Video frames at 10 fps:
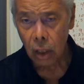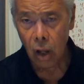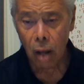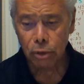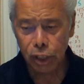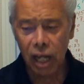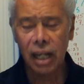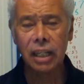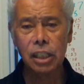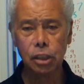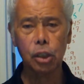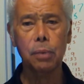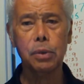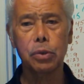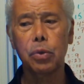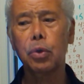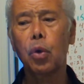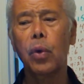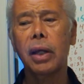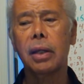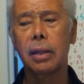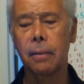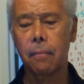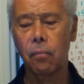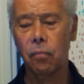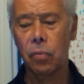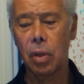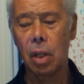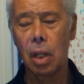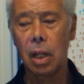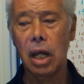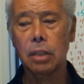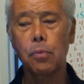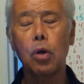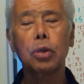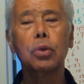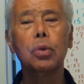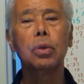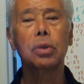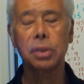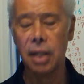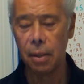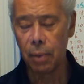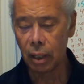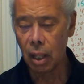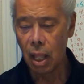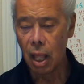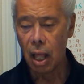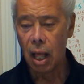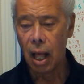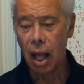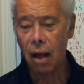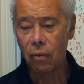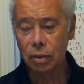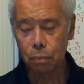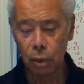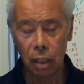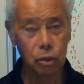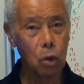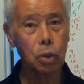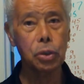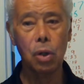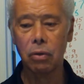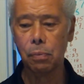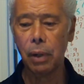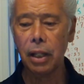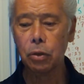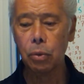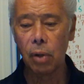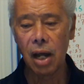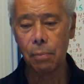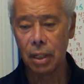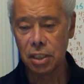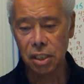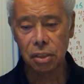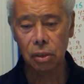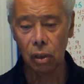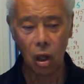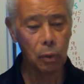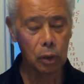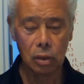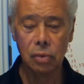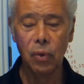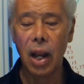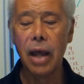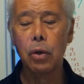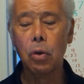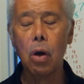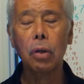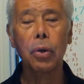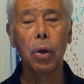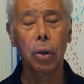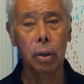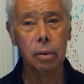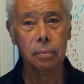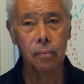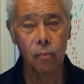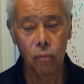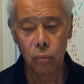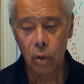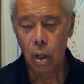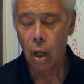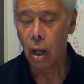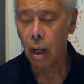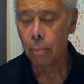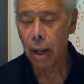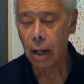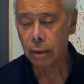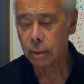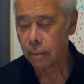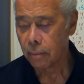Now I'm sharing this scripture real quick. There's more to it to say, but I told you I was planning to write my sister-in-law, because when I called her about